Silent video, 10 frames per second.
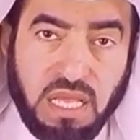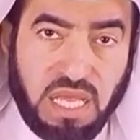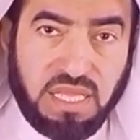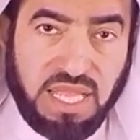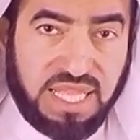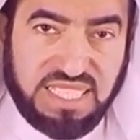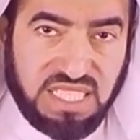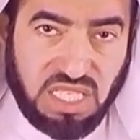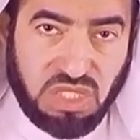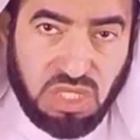And that is
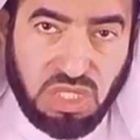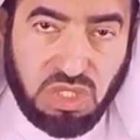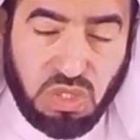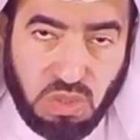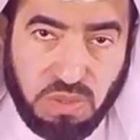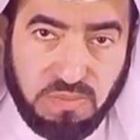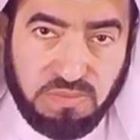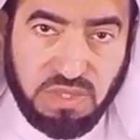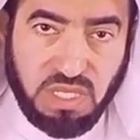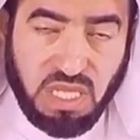not true.
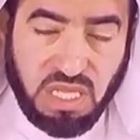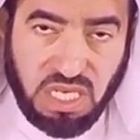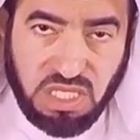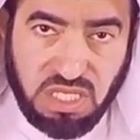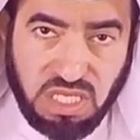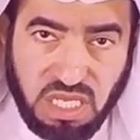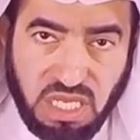There is,